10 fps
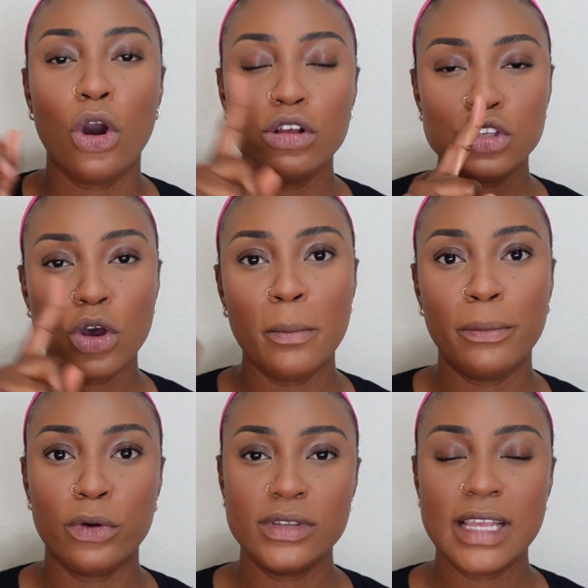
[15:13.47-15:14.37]
Contour and
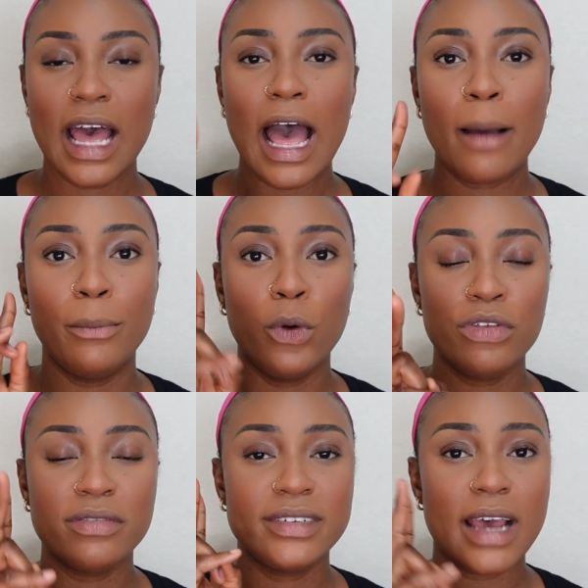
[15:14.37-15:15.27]
bronzer are
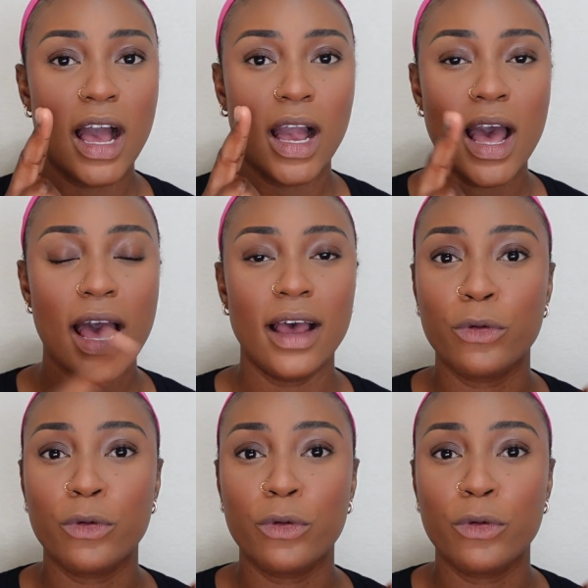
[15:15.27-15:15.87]
both darker